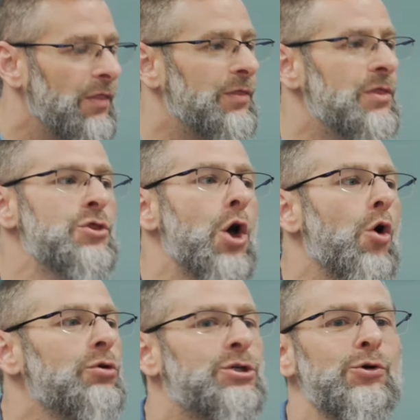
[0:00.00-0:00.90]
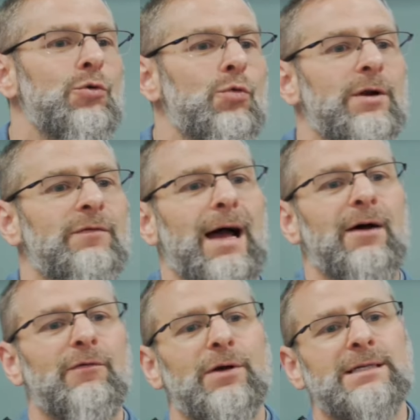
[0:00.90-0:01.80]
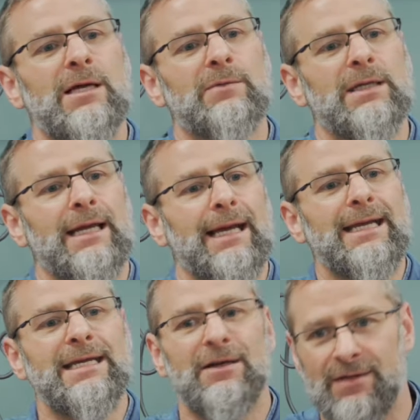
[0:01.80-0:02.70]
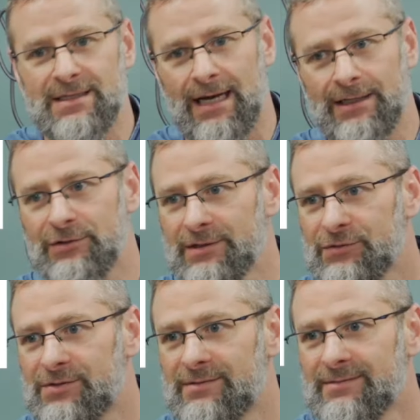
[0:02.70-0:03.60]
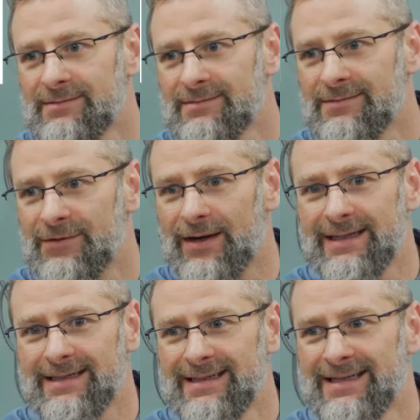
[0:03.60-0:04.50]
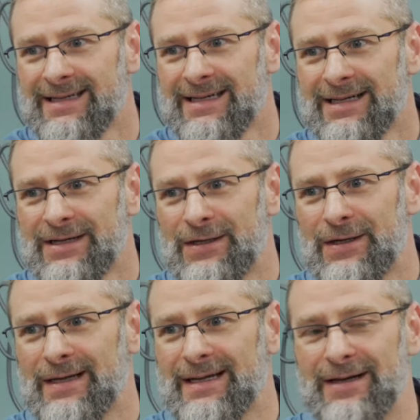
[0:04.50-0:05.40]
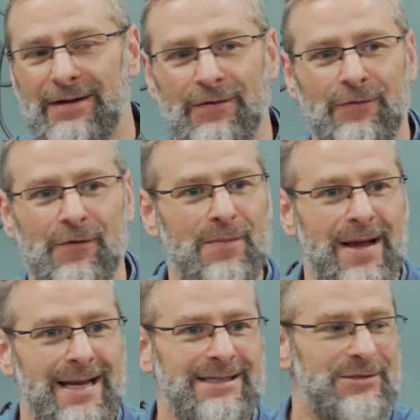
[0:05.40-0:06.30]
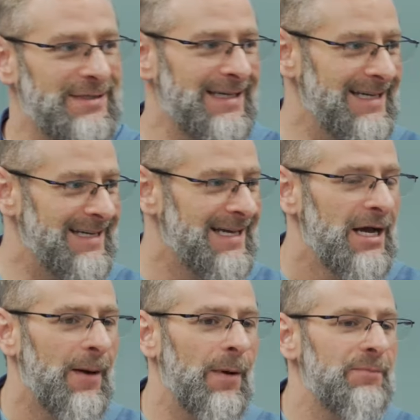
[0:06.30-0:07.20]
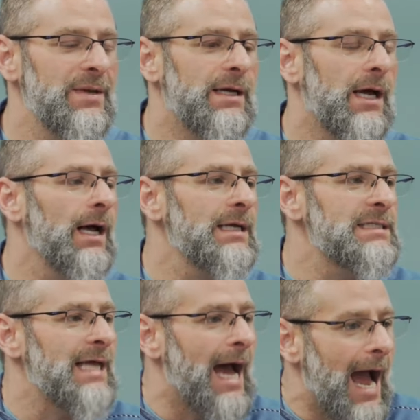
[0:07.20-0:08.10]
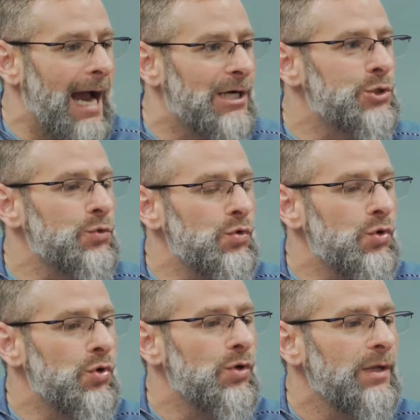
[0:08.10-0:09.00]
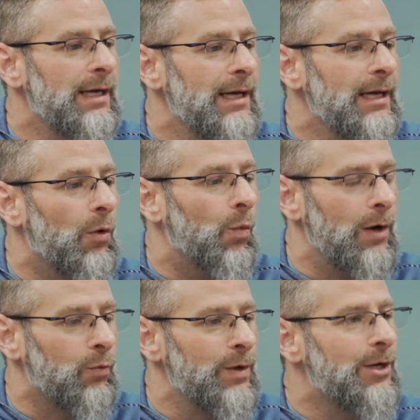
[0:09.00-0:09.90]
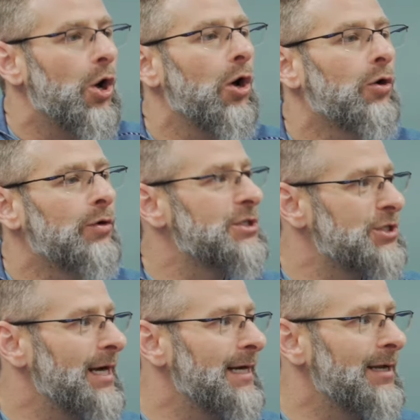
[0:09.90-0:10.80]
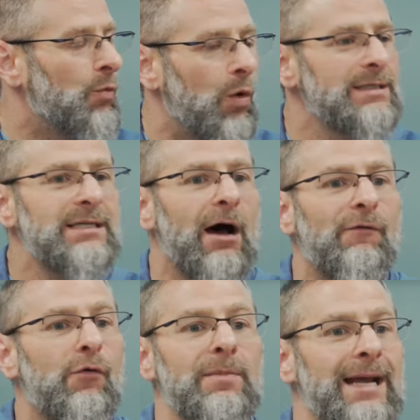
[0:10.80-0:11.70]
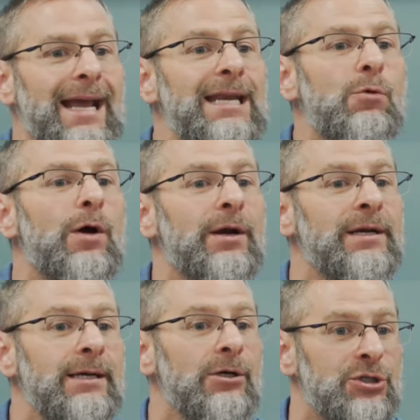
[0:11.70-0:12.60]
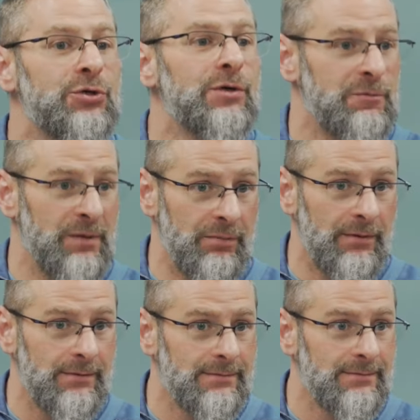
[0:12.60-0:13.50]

No Jew would have ever accepted any of these ideas, right? From A to Z. But because the actual, what we call Christianity, was not formed anywhere near Jewish people,